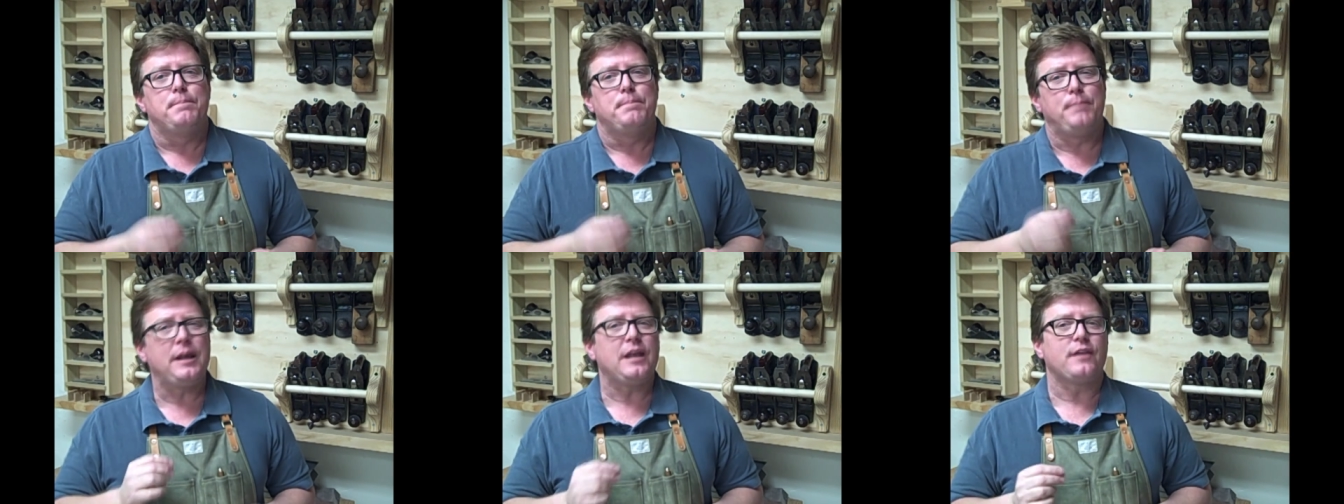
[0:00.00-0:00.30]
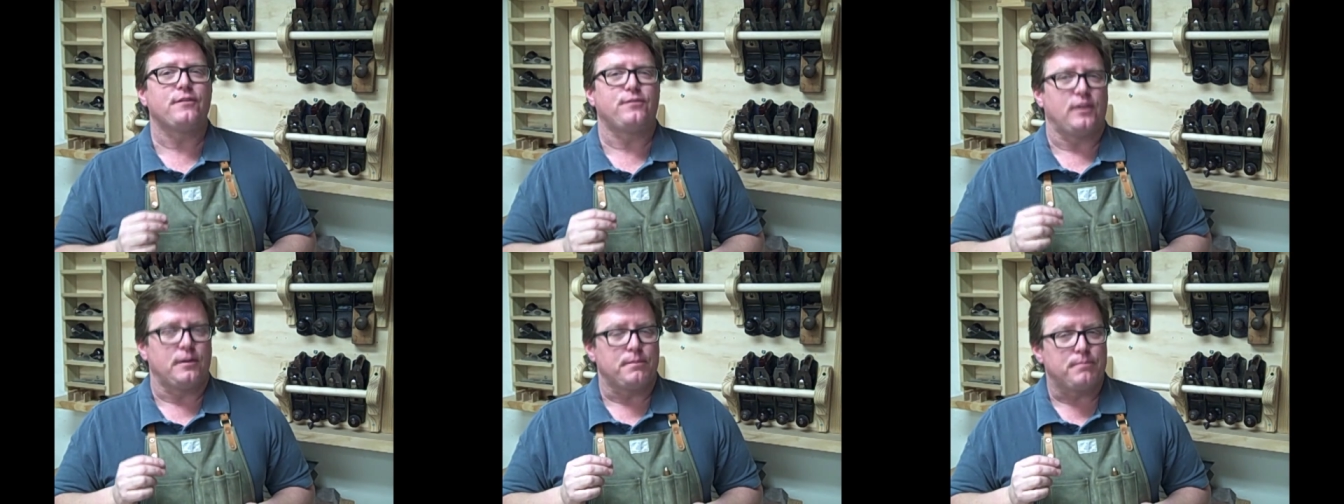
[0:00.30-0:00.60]

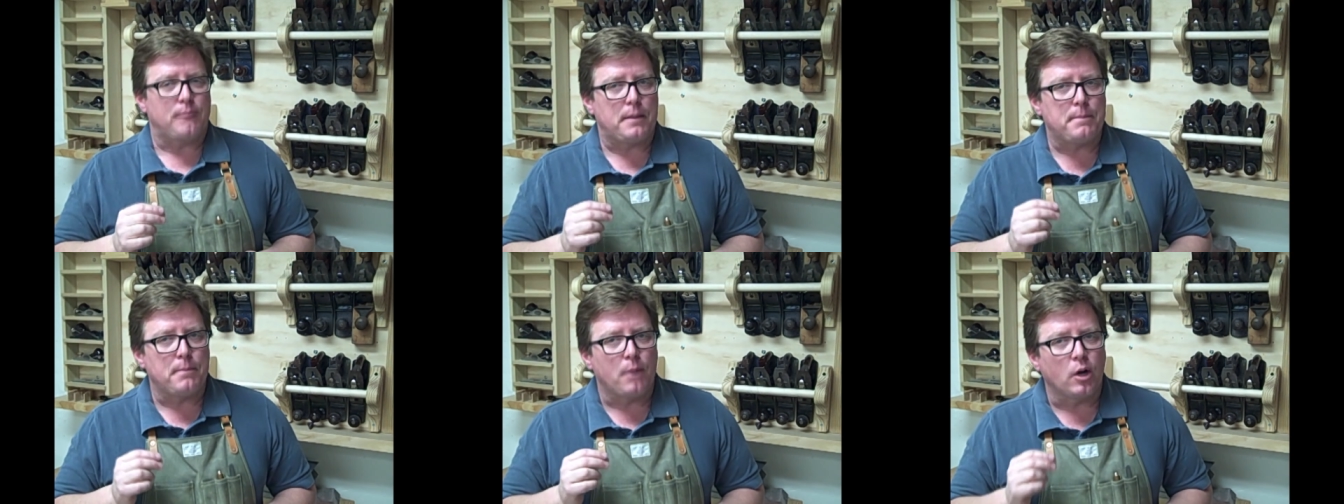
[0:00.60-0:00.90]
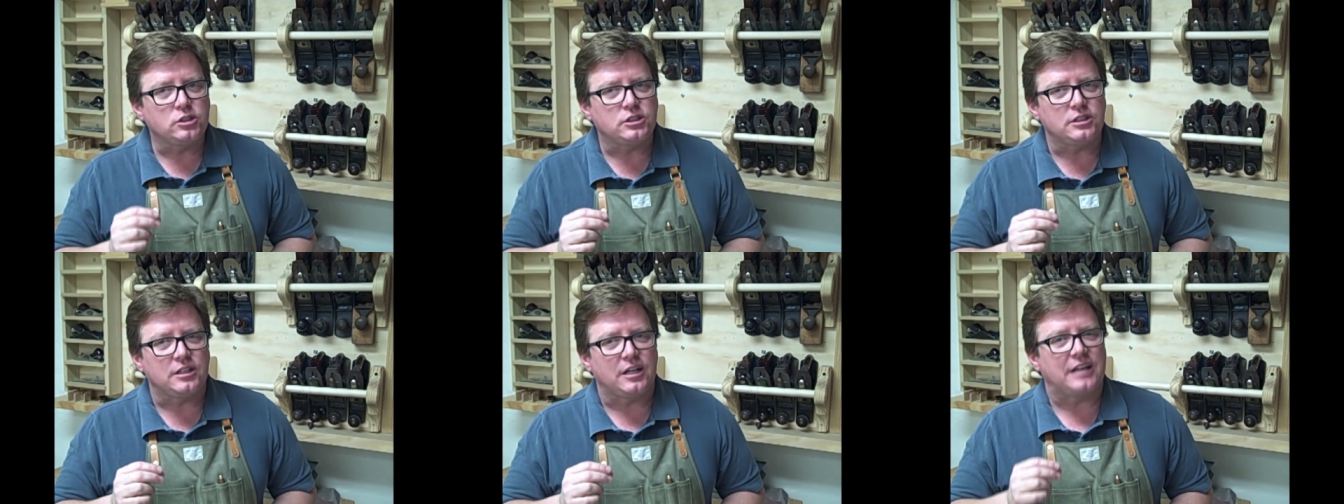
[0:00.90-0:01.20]
benefit by
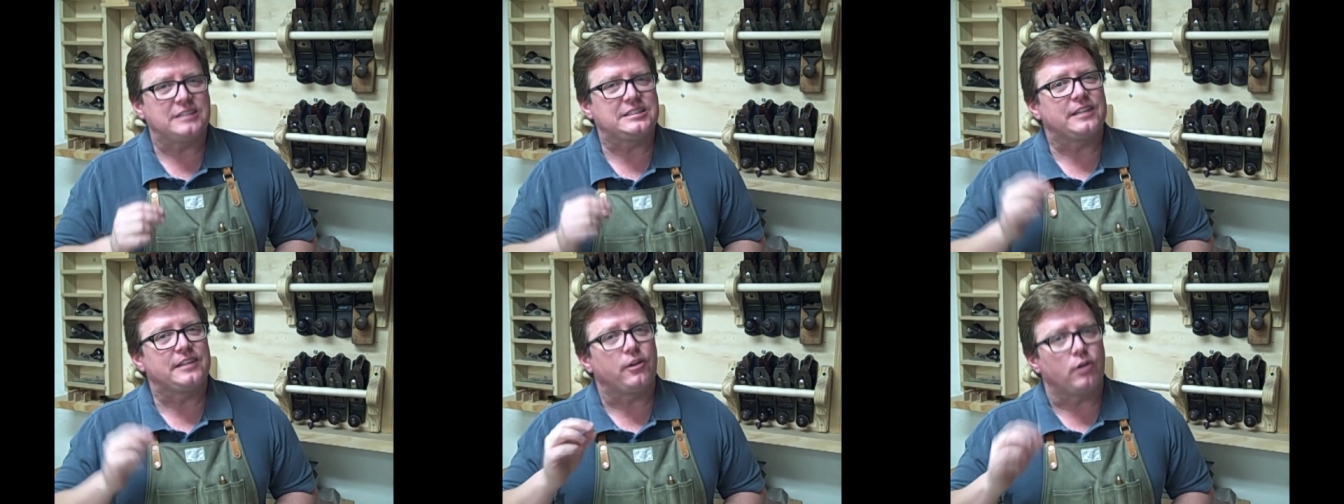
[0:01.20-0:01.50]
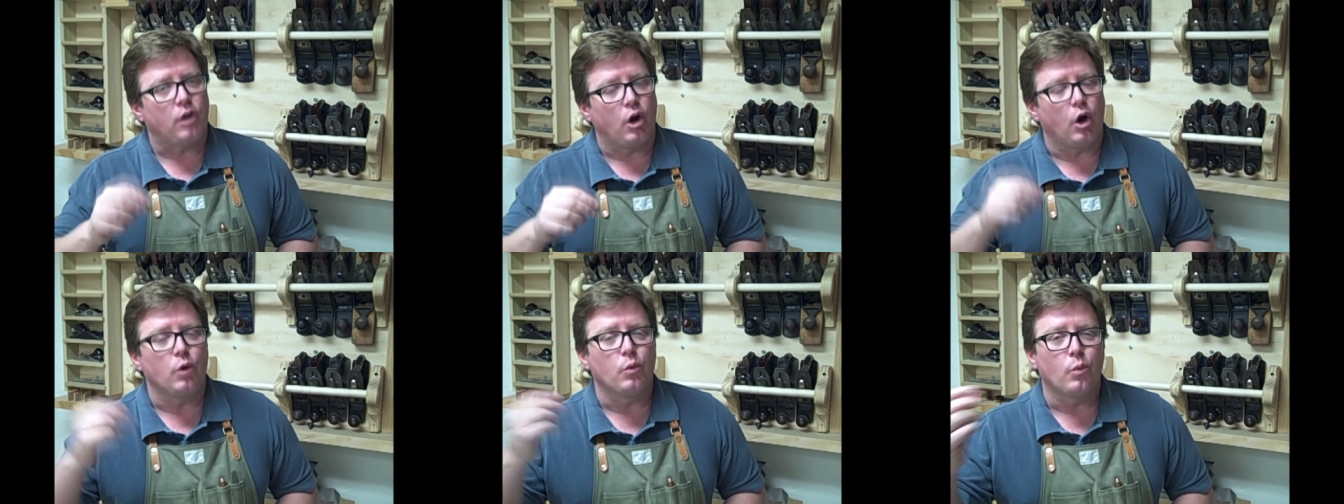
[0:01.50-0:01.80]
merchandising
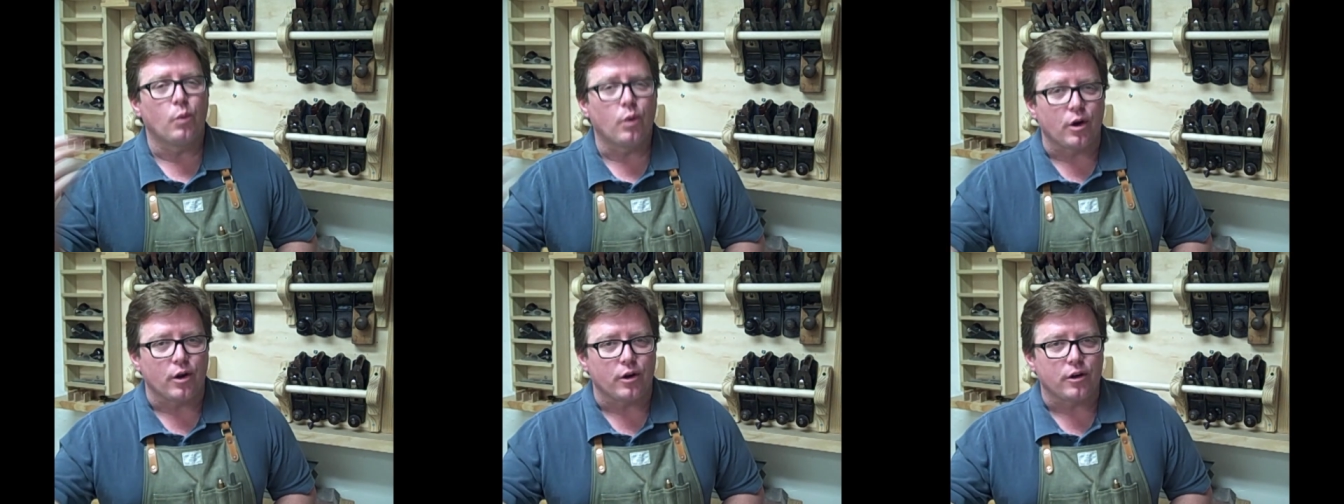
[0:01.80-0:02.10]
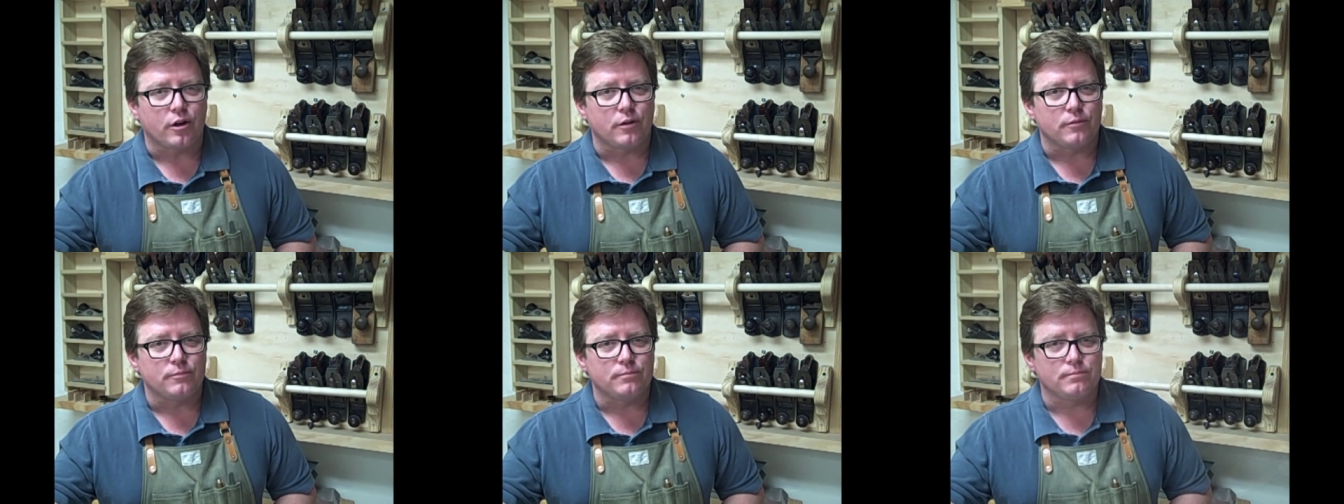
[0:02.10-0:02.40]
their own
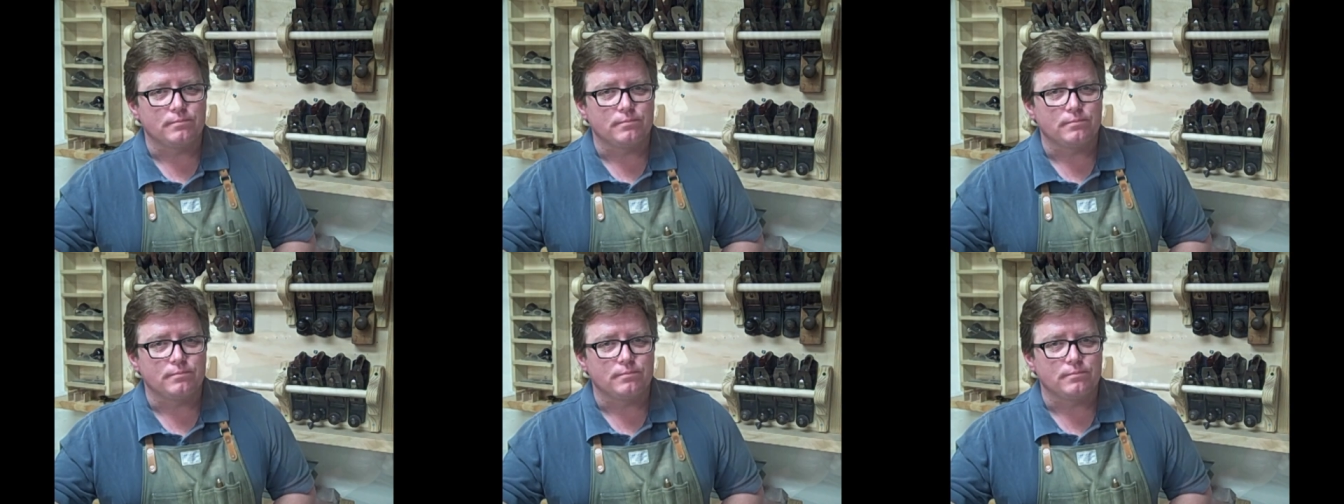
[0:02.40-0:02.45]
work.